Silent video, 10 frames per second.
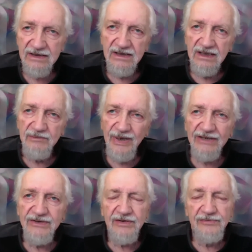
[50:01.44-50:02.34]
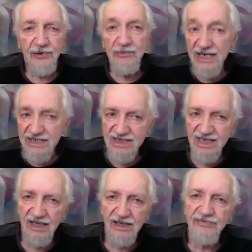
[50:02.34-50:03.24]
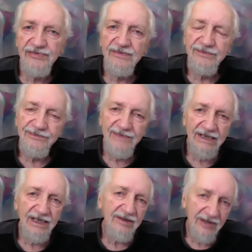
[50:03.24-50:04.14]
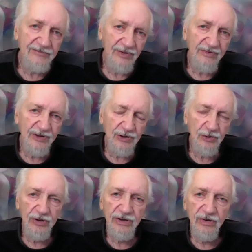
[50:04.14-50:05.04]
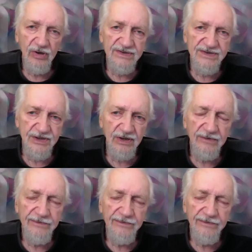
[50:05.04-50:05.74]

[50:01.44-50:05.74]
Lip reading: But for myself, and I think for Victoria also,